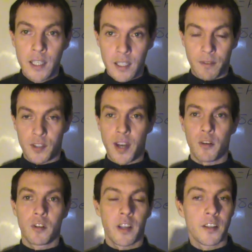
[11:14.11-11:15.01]
If the
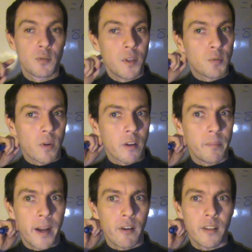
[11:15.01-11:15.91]
standard against which we're
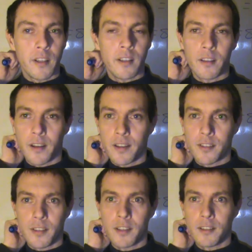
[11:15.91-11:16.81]
comparing the, I
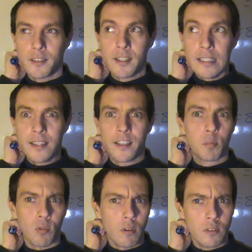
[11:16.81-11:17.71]
guess, the
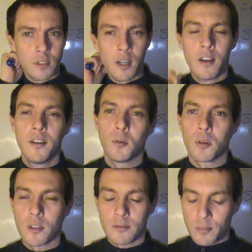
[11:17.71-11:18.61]
liberal
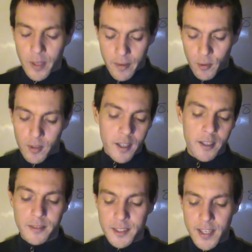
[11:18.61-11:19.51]
or whatever
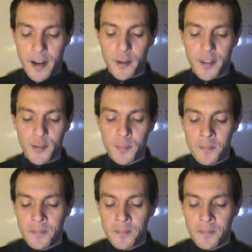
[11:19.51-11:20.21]
uh, standard is,